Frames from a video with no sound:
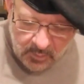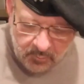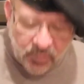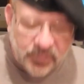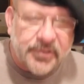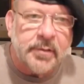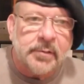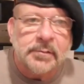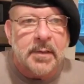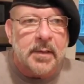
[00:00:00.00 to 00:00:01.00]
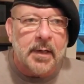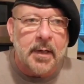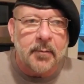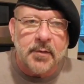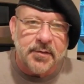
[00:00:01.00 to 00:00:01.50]
person
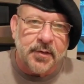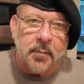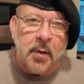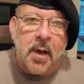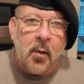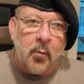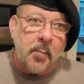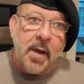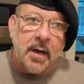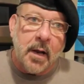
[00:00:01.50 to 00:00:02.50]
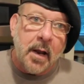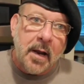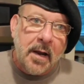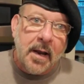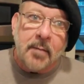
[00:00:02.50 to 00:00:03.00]
is going to remain
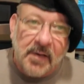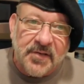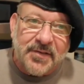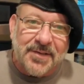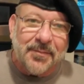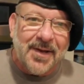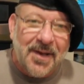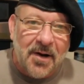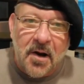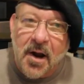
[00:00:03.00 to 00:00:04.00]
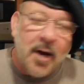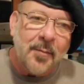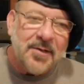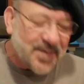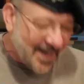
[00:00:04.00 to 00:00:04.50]
nameless and
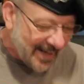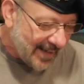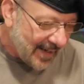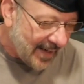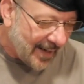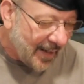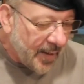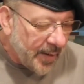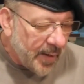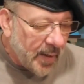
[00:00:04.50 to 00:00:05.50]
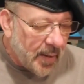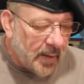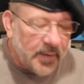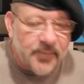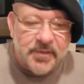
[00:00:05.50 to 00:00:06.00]
anonymous,
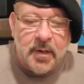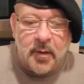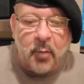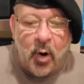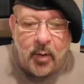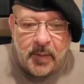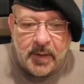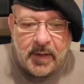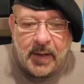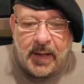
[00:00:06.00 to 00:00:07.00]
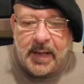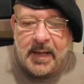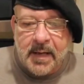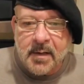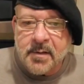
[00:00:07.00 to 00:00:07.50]
lives in an apartment,
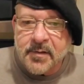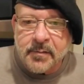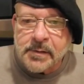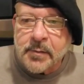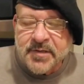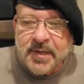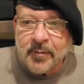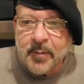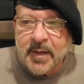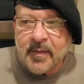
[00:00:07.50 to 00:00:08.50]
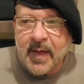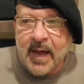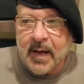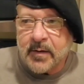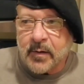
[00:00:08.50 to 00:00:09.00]
and he was telling me
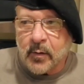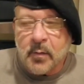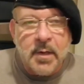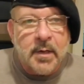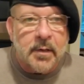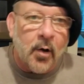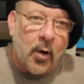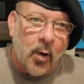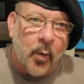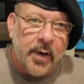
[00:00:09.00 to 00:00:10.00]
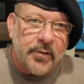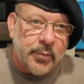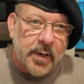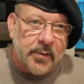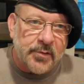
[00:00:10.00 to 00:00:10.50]
that, the hallway is
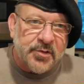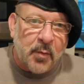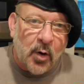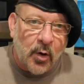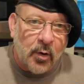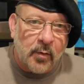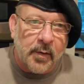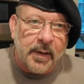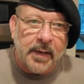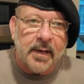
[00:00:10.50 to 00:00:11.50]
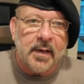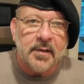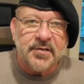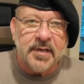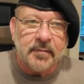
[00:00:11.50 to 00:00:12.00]
rather small and the
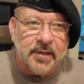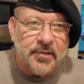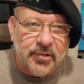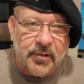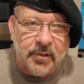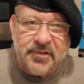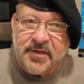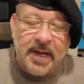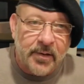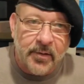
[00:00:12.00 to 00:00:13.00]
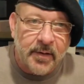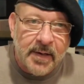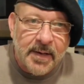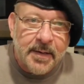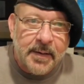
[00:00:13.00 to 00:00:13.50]
ceilings are standard,
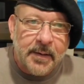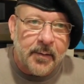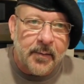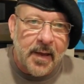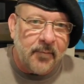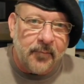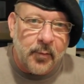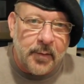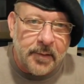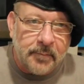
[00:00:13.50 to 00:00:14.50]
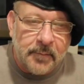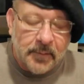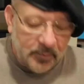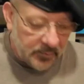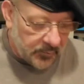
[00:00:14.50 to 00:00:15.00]
8 foot or